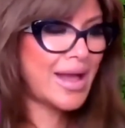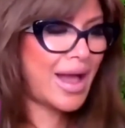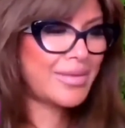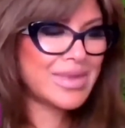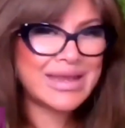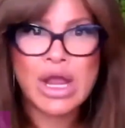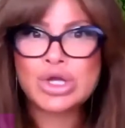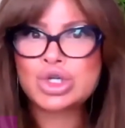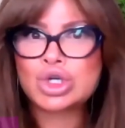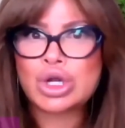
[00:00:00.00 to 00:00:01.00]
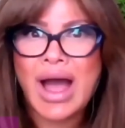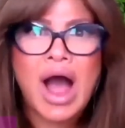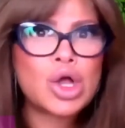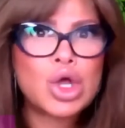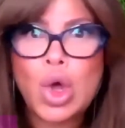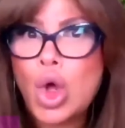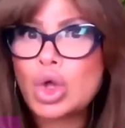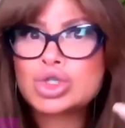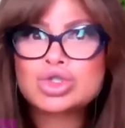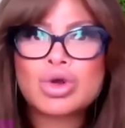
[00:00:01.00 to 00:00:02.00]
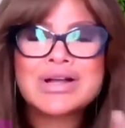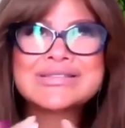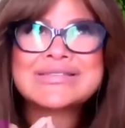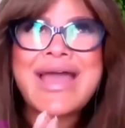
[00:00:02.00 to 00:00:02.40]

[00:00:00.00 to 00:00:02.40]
I mean, alcohol, drugs,